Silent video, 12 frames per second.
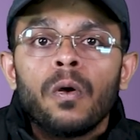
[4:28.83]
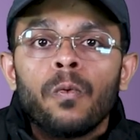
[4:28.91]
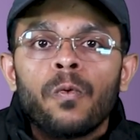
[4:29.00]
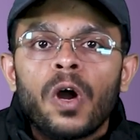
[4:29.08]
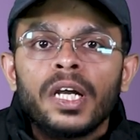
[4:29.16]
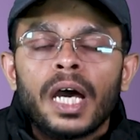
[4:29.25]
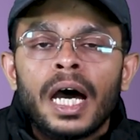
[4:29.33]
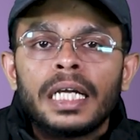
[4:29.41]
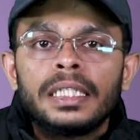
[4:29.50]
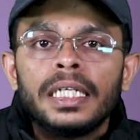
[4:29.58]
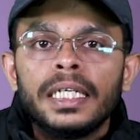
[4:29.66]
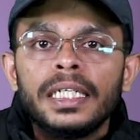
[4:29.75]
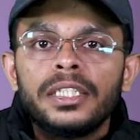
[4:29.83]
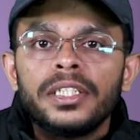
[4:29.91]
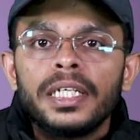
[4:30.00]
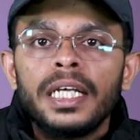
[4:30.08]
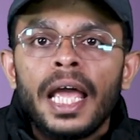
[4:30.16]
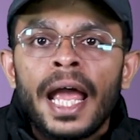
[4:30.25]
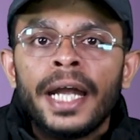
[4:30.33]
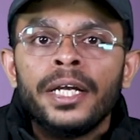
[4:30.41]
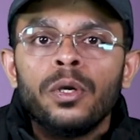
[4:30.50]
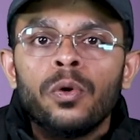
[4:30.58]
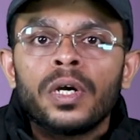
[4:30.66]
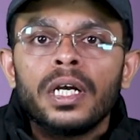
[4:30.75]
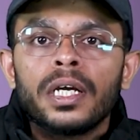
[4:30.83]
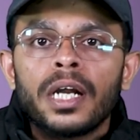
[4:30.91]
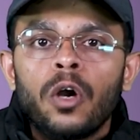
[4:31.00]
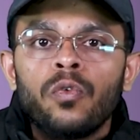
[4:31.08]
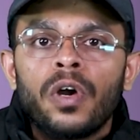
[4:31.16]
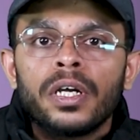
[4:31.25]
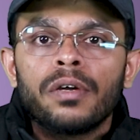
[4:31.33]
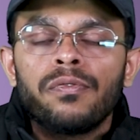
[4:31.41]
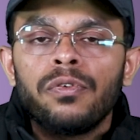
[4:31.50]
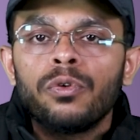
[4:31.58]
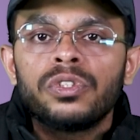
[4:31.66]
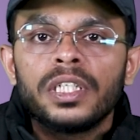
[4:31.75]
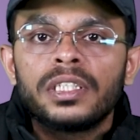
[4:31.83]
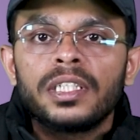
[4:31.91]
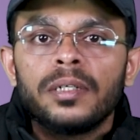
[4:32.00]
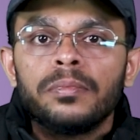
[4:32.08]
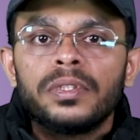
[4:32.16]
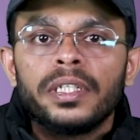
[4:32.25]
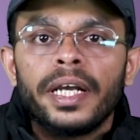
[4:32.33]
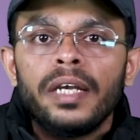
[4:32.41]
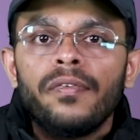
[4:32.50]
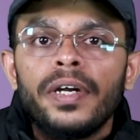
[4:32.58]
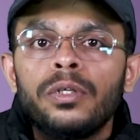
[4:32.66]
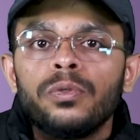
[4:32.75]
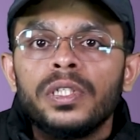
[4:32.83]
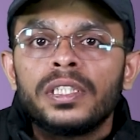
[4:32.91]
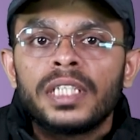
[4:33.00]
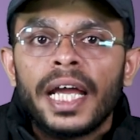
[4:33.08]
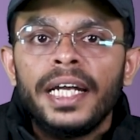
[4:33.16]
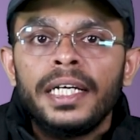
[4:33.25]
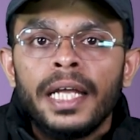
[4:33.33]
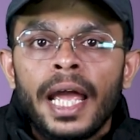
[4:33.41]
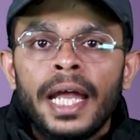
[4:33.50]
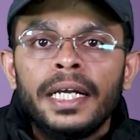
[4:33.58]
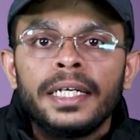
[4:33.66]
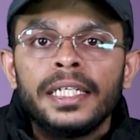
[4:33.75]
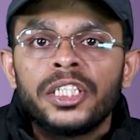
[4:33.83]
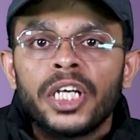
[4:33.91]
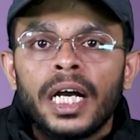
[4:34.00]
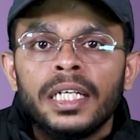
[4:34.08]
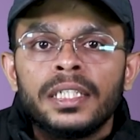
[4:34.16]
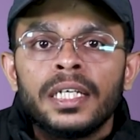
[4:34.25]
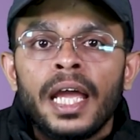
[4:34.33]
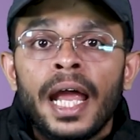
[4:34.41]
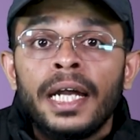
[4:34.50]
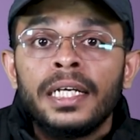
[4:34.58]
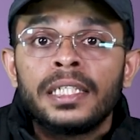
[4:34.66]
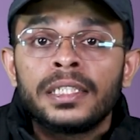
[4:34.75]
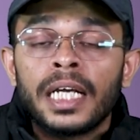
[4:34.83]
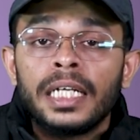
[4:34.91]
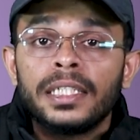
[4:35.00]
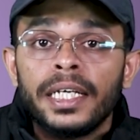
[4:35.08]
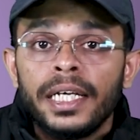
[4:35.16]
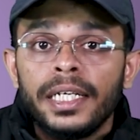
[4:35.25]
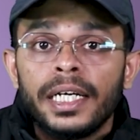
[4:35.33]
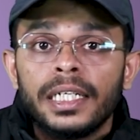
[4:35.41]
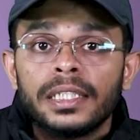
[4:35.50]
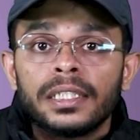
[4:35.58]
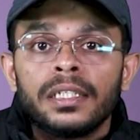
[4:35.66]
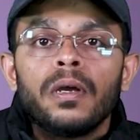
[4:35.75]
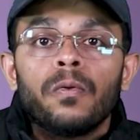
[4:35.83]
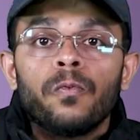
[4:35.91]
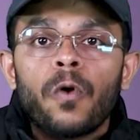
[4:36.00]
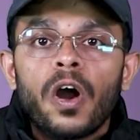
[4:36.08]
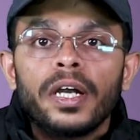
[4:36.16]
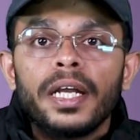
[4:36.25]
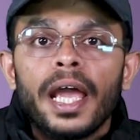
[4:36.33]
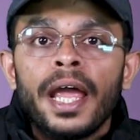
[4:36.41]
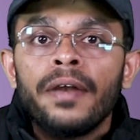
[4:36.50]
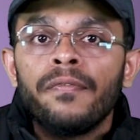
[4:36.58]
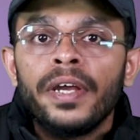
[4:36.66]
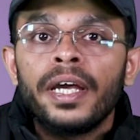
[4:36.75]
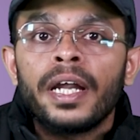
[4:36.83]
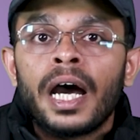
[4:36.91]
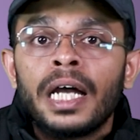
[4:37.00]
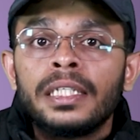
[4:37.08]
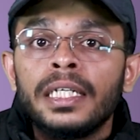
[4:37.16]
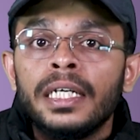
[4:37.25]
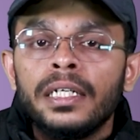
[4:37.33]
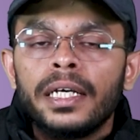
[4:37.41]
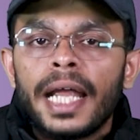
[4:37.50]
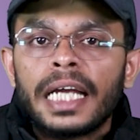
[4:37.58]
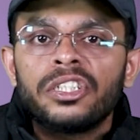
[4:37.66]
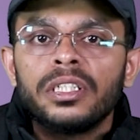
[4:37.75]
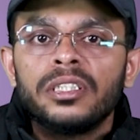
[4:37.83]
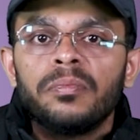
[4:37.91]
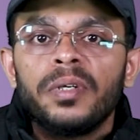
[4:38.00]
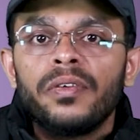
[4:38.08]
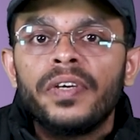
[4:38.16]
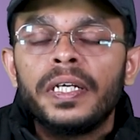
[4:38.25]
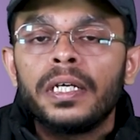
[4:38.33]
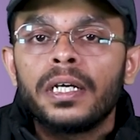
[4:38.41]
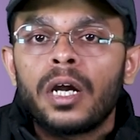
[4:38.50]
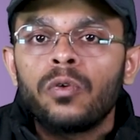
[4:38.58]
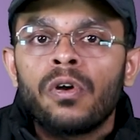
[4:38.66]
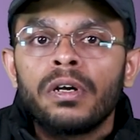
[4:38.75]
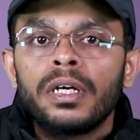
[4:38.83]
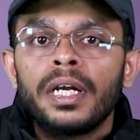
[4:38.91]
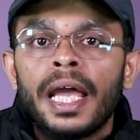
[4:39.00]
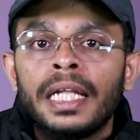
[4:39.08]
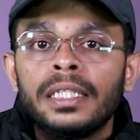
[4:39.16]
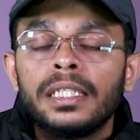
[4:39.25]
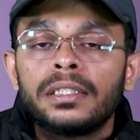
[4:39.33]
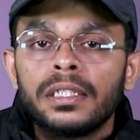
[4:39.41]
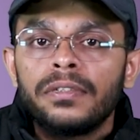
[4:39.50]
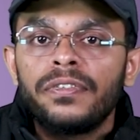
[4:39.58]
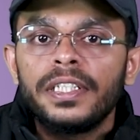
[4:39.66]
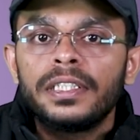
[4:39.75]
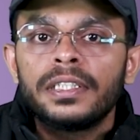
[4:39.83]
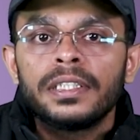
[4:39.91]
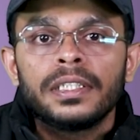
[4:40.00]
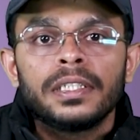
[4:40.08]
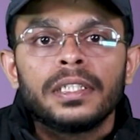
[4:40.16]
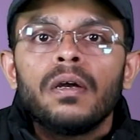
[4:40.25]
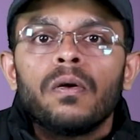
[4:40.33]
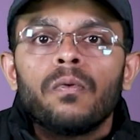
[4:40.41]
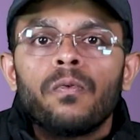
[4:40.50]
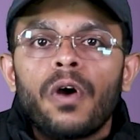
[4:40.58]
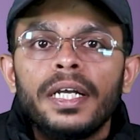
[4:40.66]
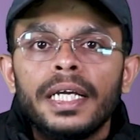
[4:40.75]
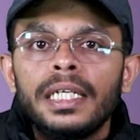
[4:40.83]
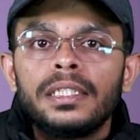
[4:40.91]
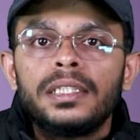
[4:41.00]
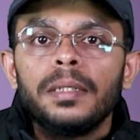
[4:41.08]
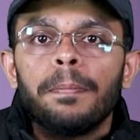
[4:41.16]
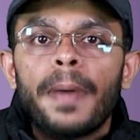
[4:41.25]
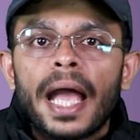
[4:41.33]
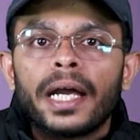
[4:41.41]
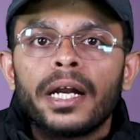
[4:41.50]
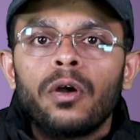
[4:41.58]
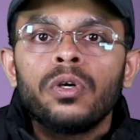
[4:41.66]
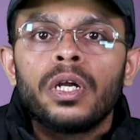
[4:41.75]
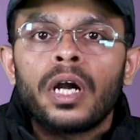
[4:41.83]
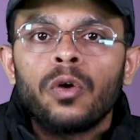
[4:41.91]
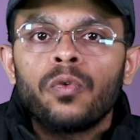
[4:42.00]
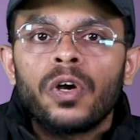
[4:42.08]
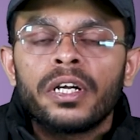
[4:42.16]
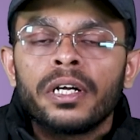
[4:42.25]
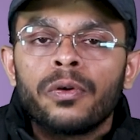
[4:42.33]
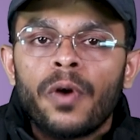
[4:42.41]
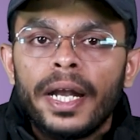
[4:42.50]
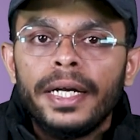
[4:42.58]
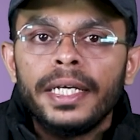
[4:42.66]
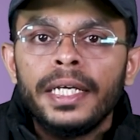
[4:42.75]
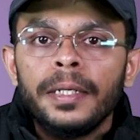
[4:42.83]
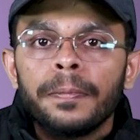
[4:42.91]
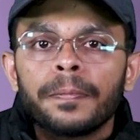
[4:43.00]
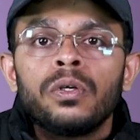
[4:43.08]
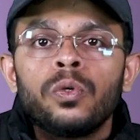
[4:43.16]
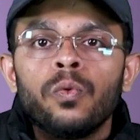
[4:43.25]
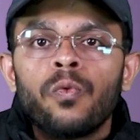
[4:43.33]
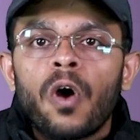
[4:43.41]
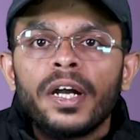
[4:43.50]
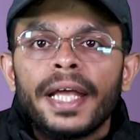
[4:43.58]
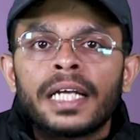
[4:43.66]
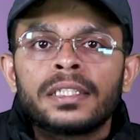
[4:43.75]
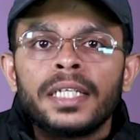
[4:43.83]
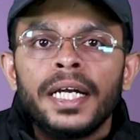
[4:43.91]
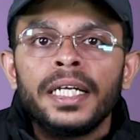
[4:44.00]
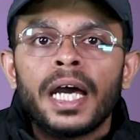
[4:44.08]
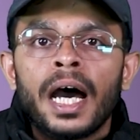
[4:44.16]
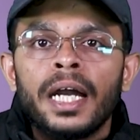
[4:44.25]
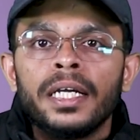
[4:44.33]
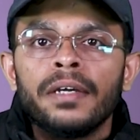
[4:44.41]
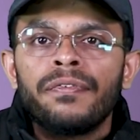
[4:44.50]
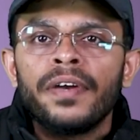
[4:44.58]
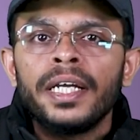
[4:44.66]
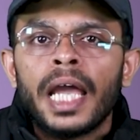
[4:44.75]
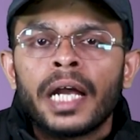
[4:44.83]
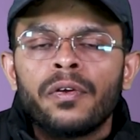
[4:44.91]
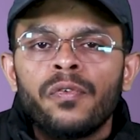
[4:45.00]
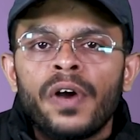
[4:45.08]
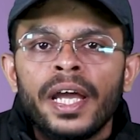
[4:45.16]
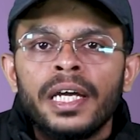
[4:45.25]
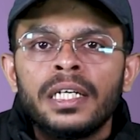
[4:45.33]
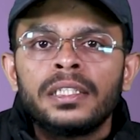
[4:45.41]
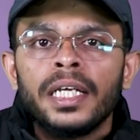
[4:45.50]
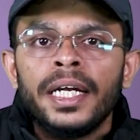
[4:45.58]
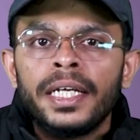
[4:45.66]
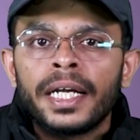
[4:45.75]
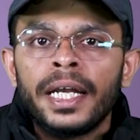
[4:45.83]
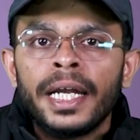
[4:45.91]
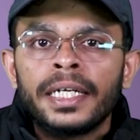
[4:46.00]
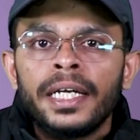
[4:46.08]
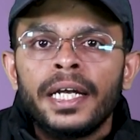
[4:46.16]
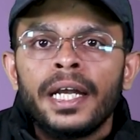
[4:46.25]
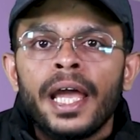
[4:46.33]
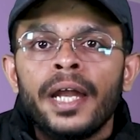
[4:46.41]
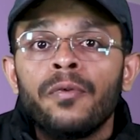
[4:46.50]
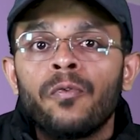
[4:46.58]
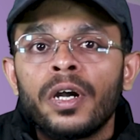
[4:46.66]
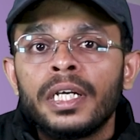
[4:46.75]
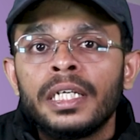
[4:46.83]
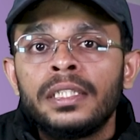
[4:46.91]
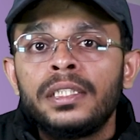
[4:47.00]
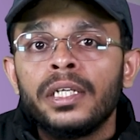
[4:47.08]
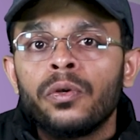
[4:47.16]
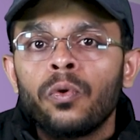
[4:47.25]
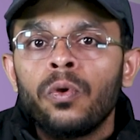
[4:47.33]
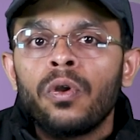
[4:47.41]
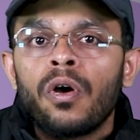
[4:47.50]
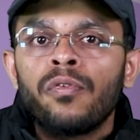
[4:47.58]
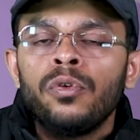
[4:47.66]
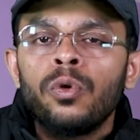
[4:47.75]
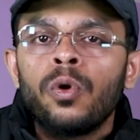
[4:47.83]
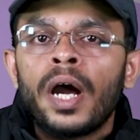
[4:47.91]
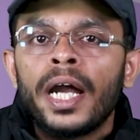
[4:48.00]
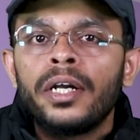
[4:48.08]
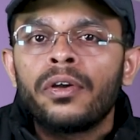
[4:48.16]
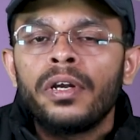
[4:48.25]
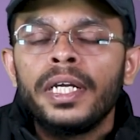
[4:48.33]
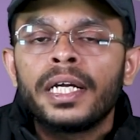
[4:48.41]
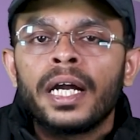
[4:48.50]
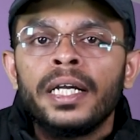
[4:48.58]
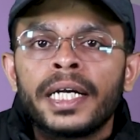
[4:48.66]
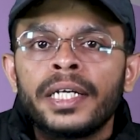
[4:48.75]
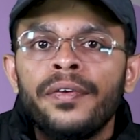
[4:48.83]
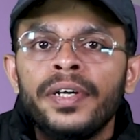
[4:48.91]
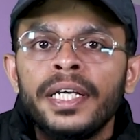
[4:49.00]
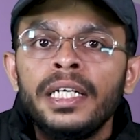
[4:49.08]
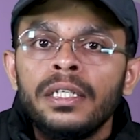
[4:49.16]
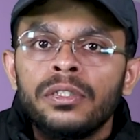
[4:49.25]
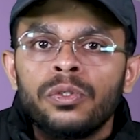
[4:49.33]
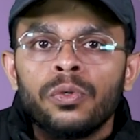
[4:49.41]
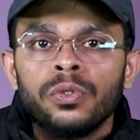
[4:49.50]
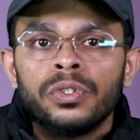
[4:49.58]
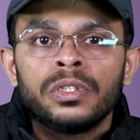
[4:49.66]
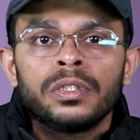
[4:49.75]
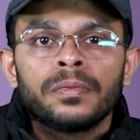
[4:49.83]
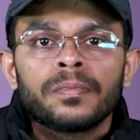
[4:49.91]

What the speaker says: What are the regional and local groundwater flow systems relevant to the site and recharge and discharge areas? What and where are the interactions between groundwater and the surface? What is the background groundwater quality? To what extent are different aquifers interconnected and what is the role of low hydraulic conductivity zones?